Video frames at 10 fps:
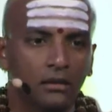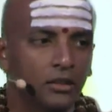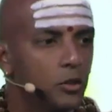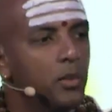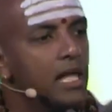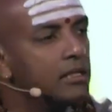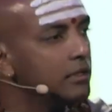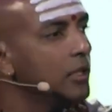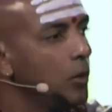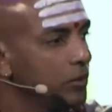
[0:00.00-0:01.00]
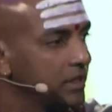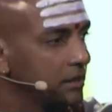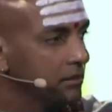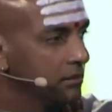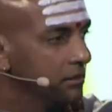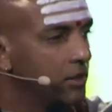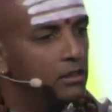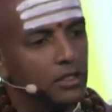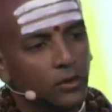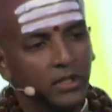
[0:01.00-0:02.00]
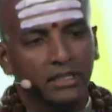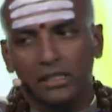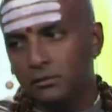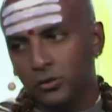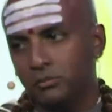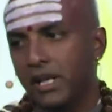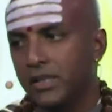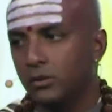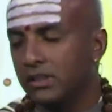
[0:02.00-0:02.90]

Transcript: You buy clothes. Your clothing comes with manual.